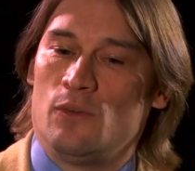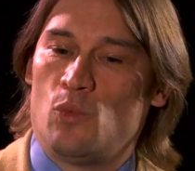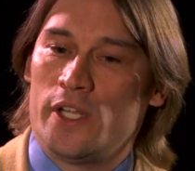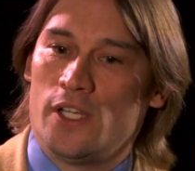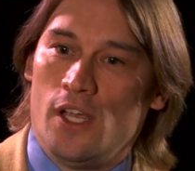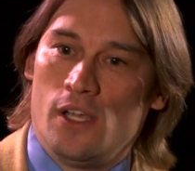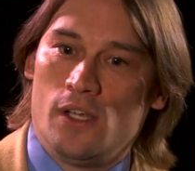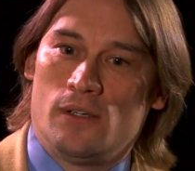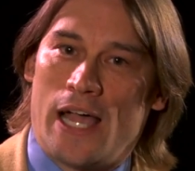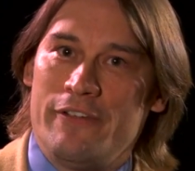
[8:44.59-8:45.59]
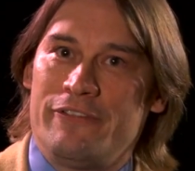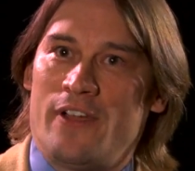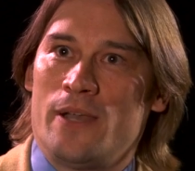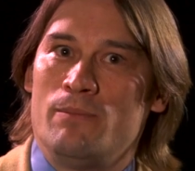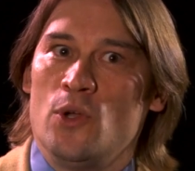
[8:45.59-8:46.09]
And what I
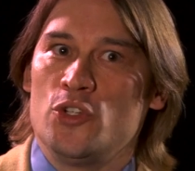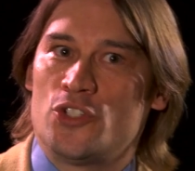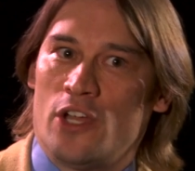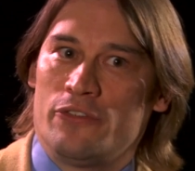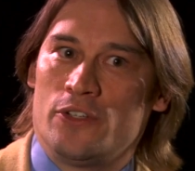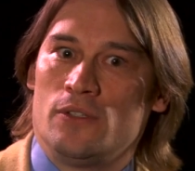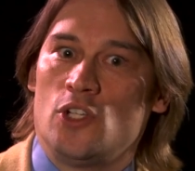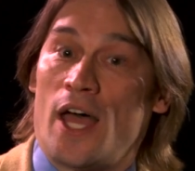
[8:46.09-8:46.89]
find most often